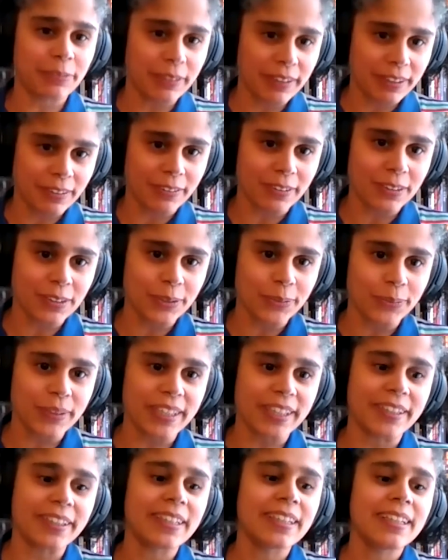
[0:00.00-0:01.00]
what they're going to
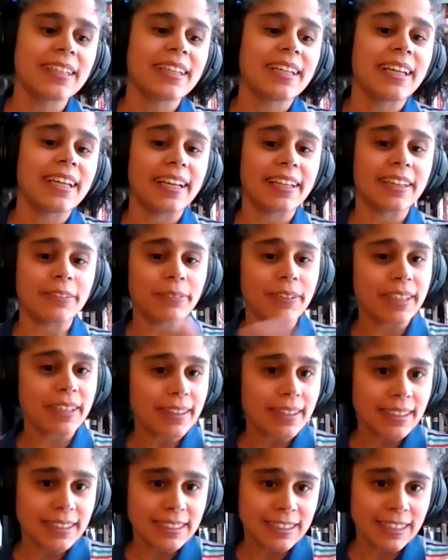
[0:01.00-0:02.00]
wear. And then we
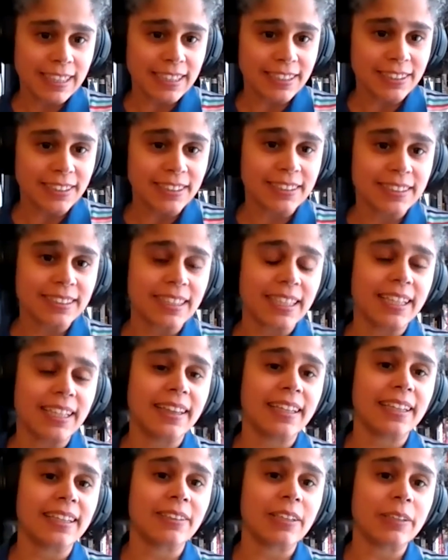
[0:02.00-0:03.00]
get the sketches,
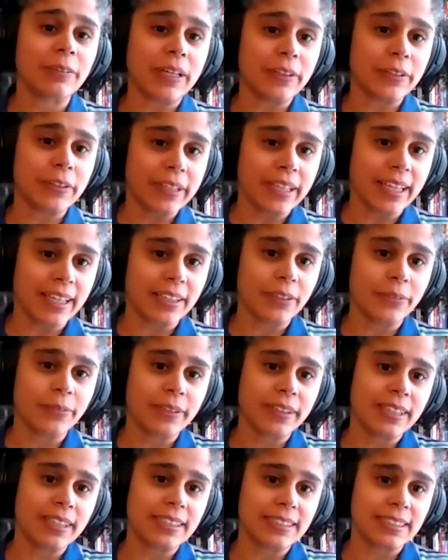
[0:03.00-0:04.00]
and then I look at it
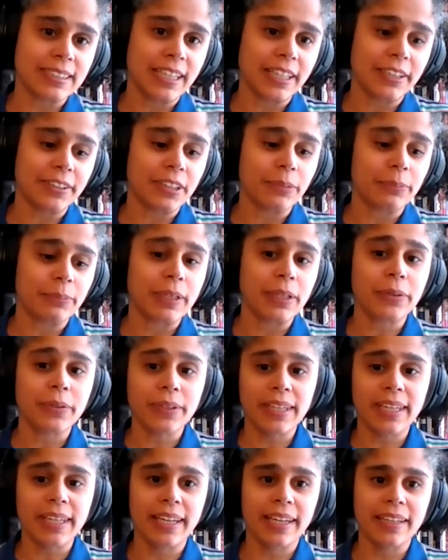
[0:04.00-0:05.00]
with the designer and I'm like,
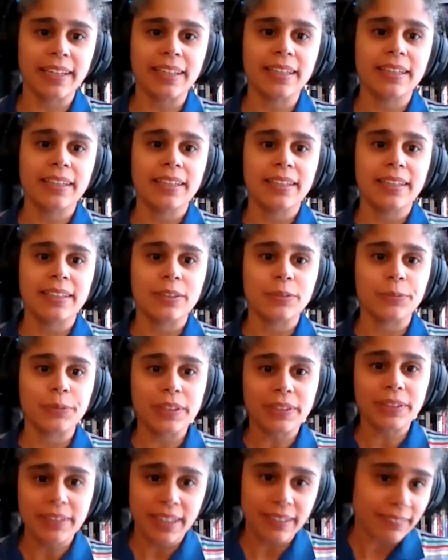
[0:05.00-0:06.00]
okay, we
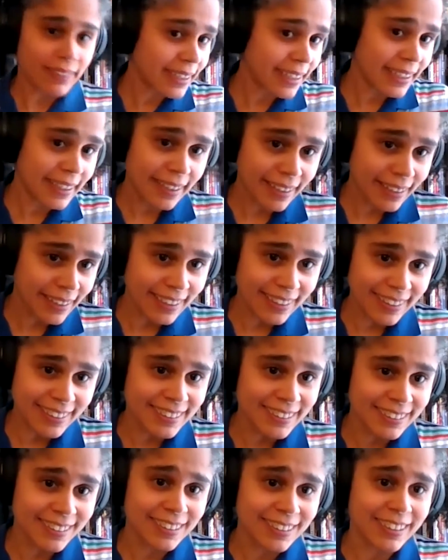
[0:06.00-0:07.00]
don't have anything like
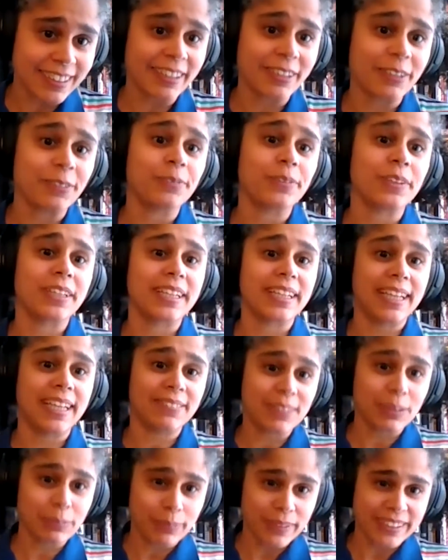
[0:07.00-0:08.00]
this in stock, we're going to
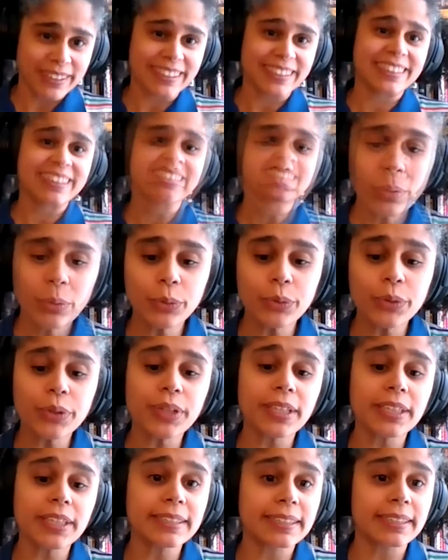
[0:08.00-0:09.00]
have to build. Or
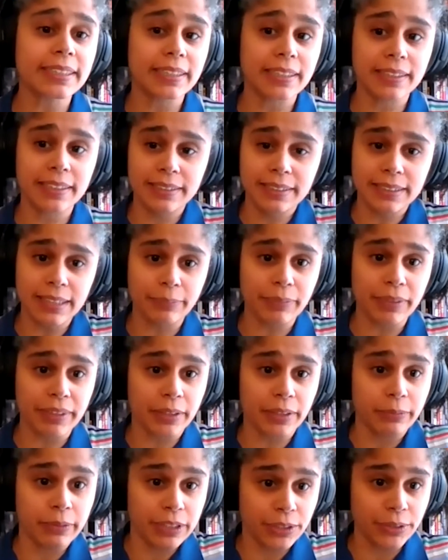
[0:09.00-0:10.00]
is it something
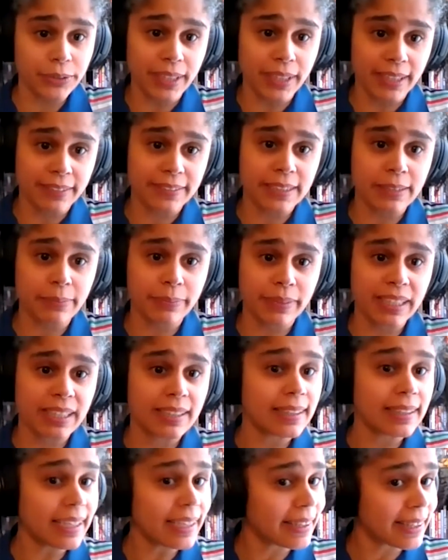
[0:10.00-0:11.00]
that we do have something
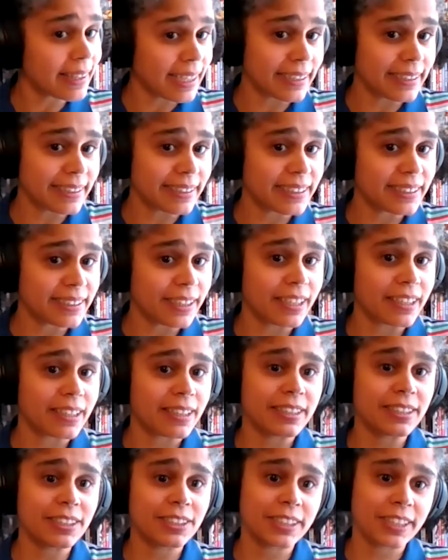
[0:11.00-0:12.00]
like that in stock?
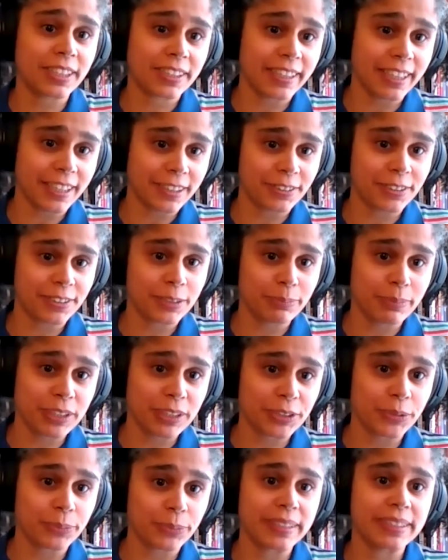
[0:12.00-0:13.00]
Let's check the actors'
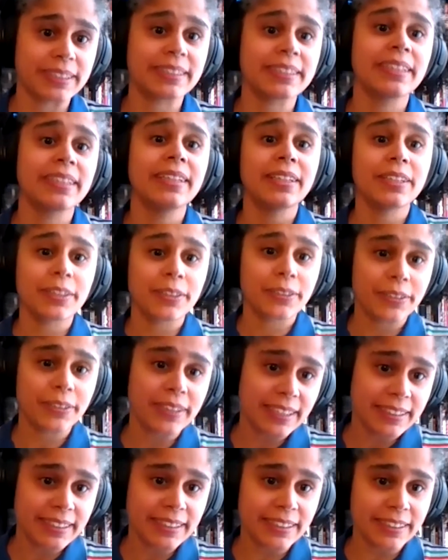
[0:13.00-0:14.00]
measurements, go
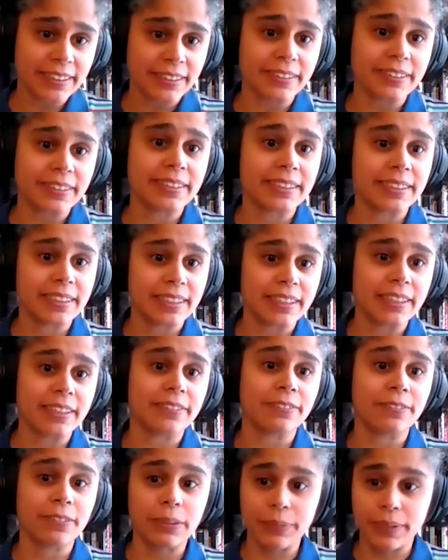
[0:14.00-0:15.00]
downstairs, see
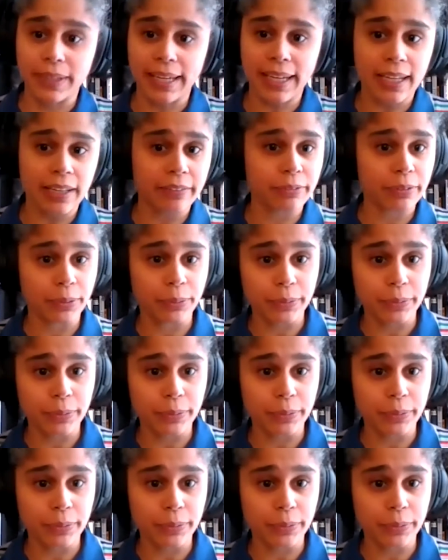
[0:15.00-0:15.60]
if what we have would